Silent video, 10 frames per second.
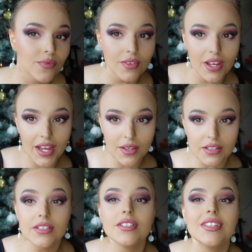Okay,
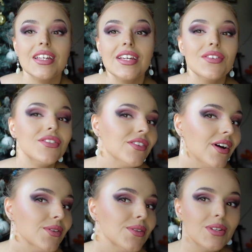this is the
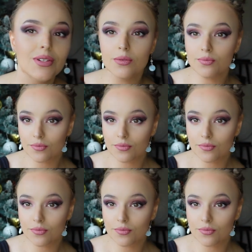final look.